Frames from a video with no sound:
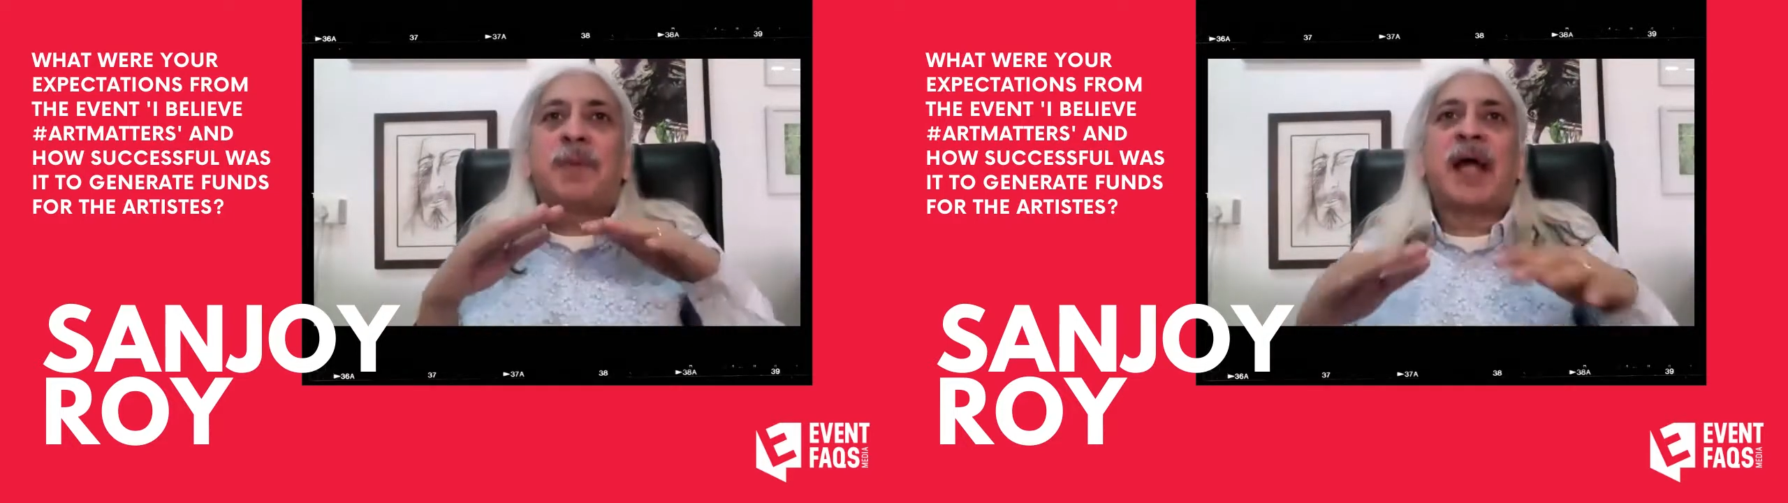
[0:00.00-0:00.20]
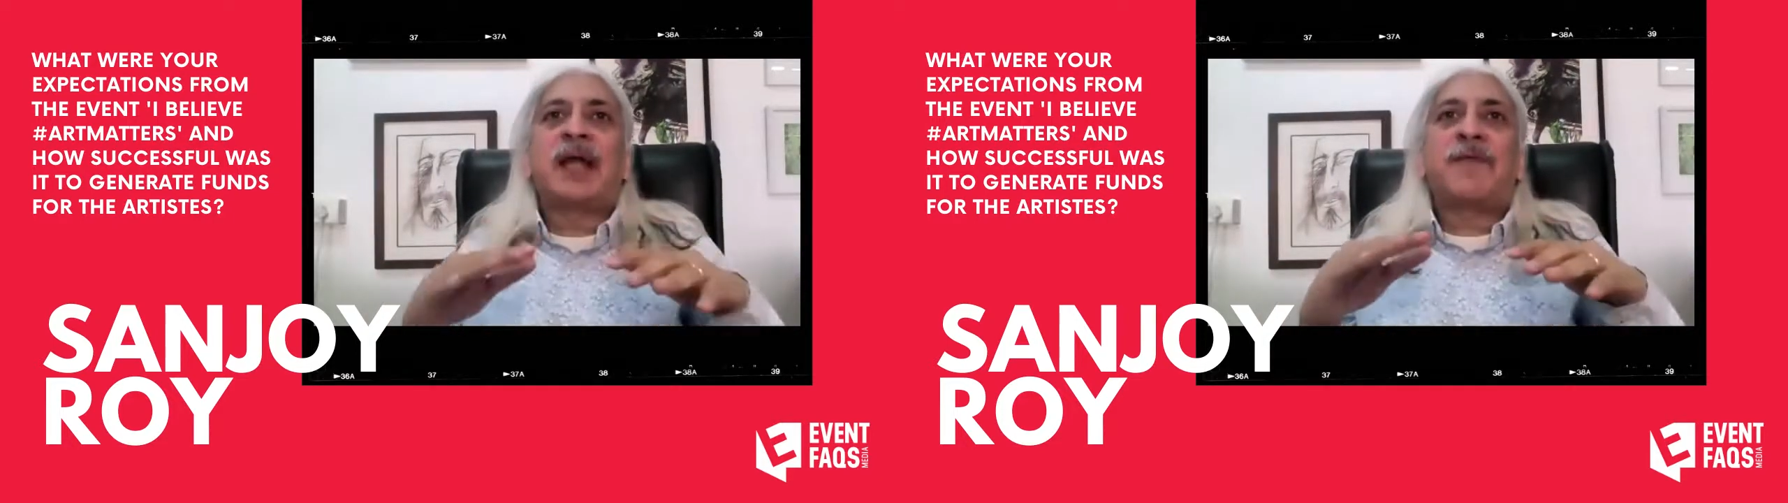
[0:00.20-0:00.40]

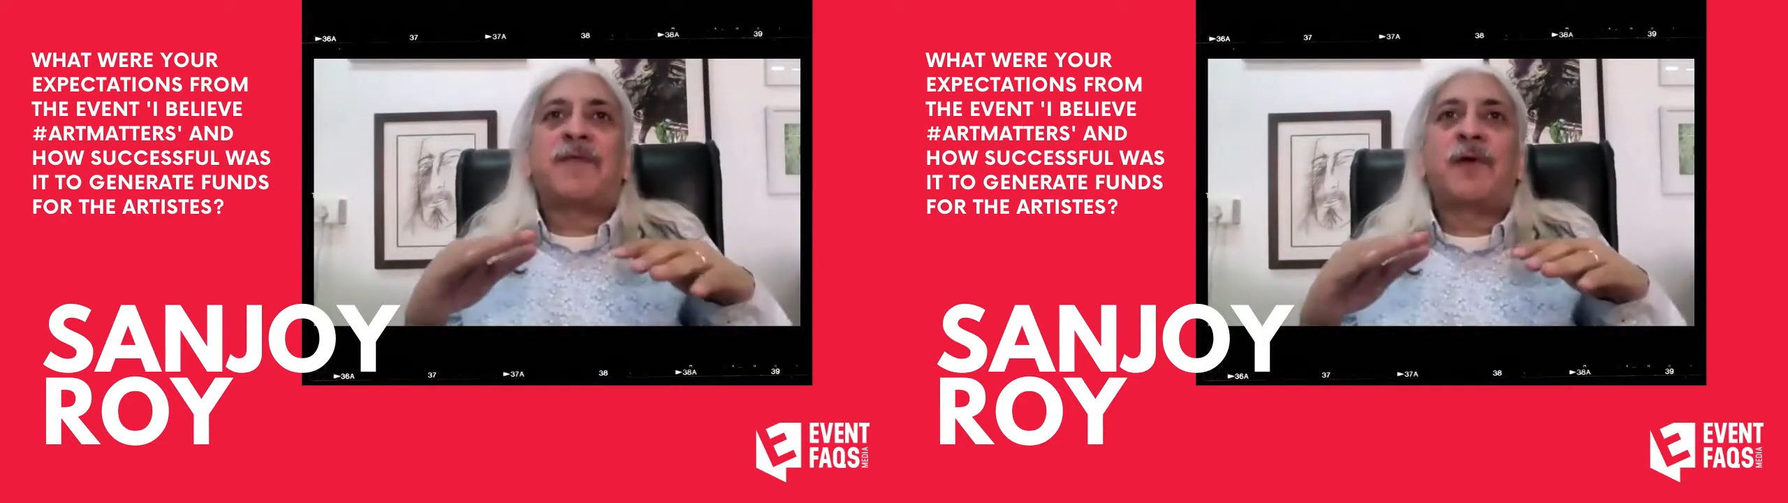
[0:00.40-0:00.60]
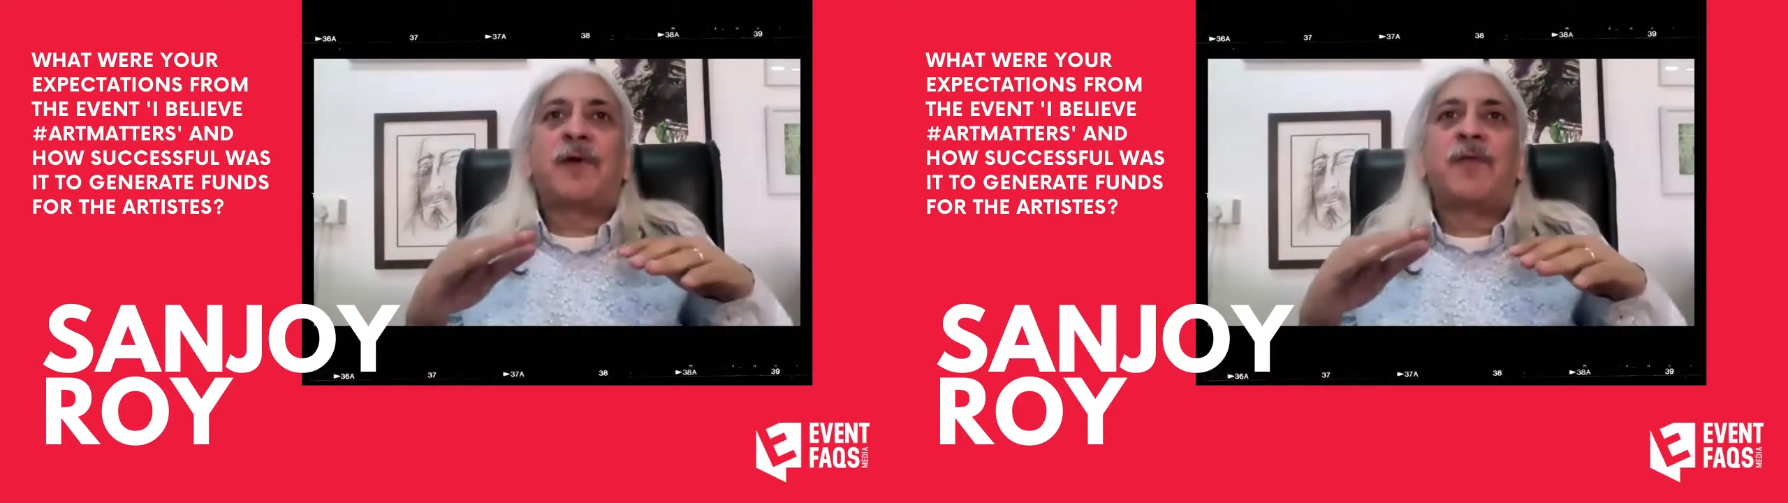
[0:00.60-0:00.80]

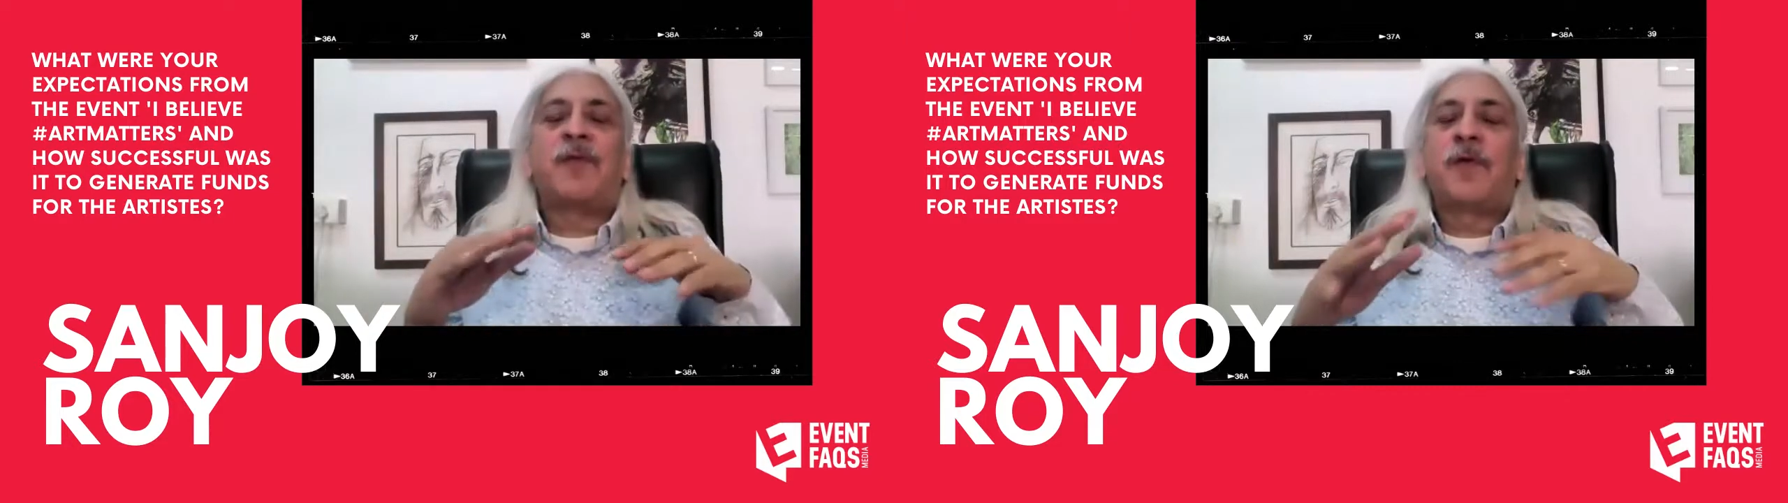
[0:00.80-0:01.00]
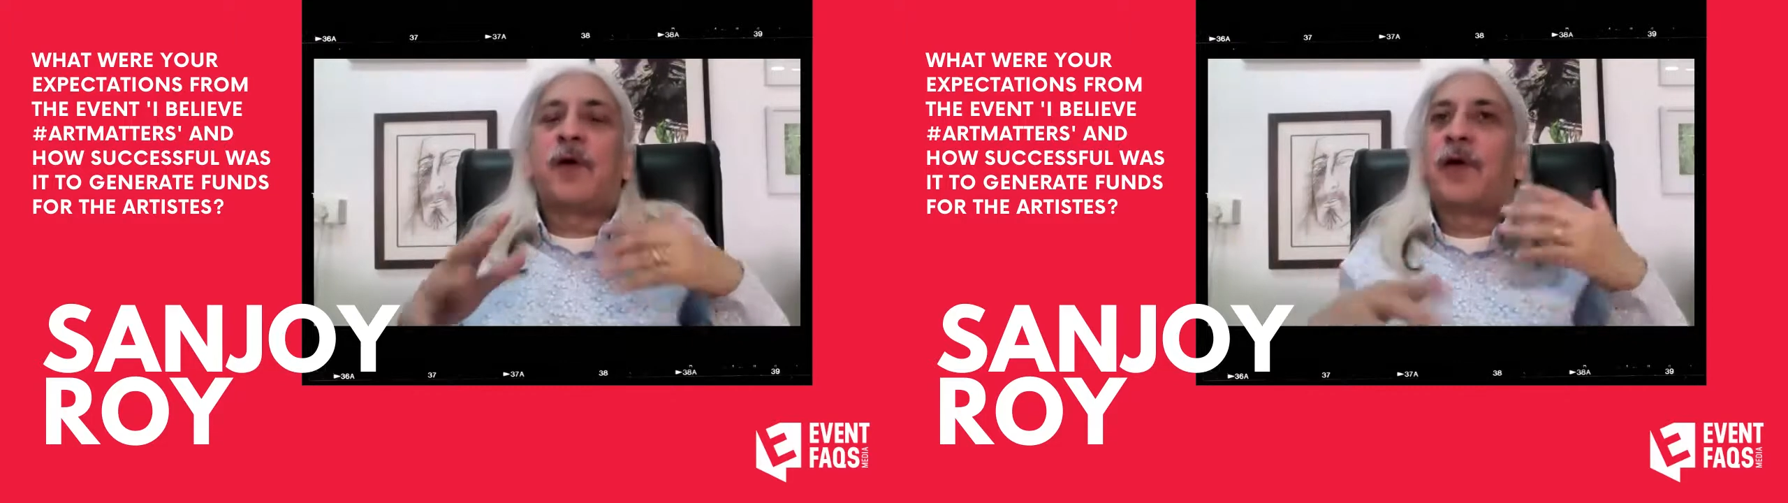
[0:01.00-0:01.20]
platform
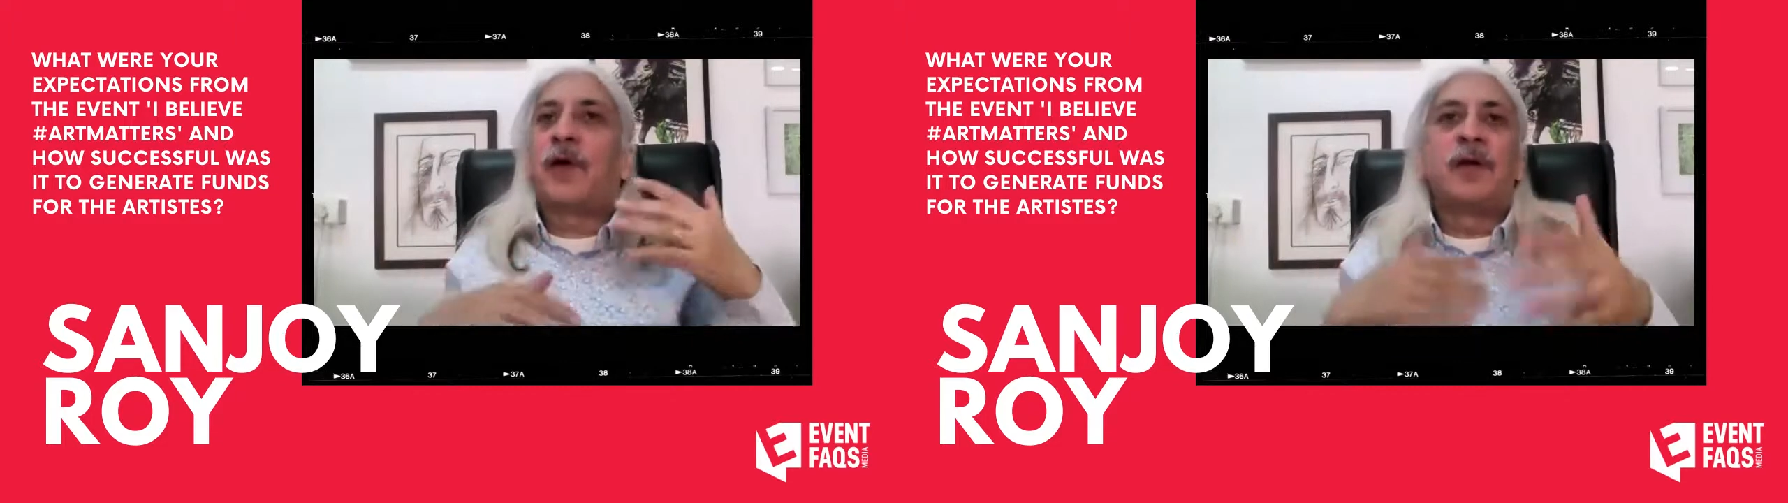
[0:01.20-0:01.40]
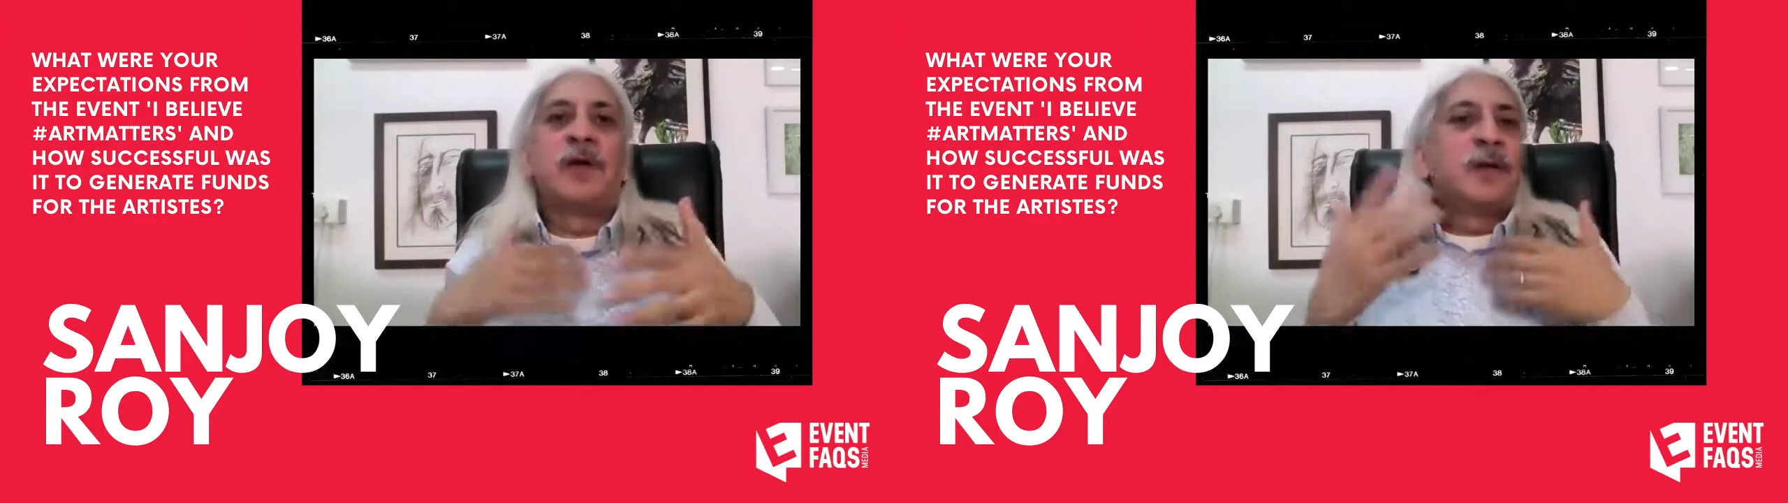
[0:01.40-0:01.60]

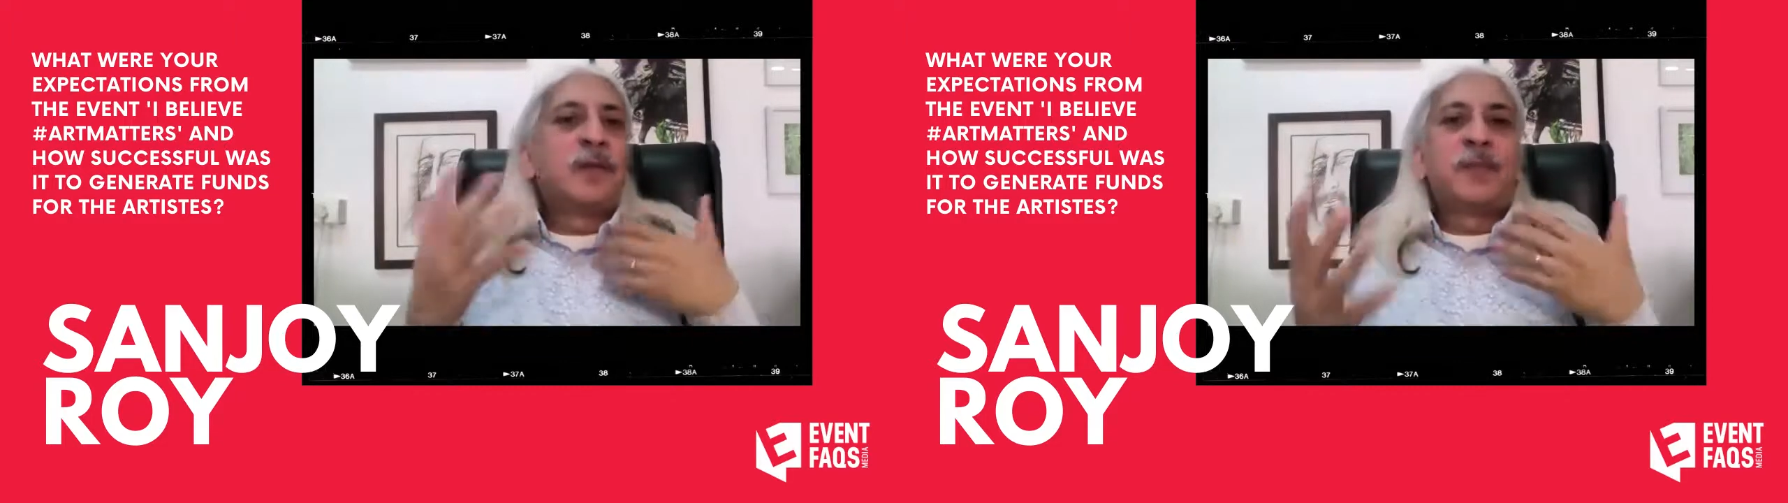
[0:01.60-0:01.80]
for